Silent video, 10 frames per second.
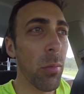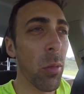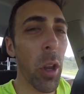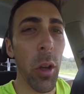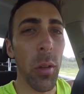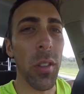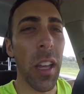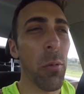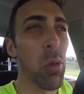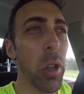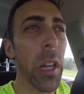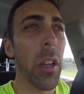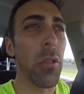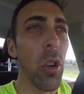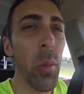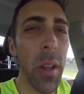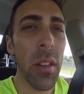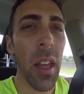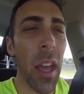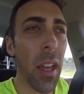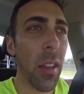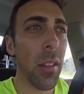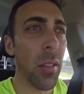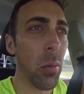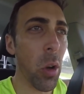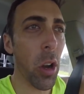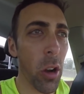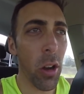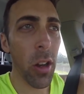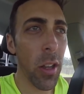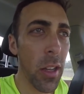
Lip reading: one of those like really gloomy days where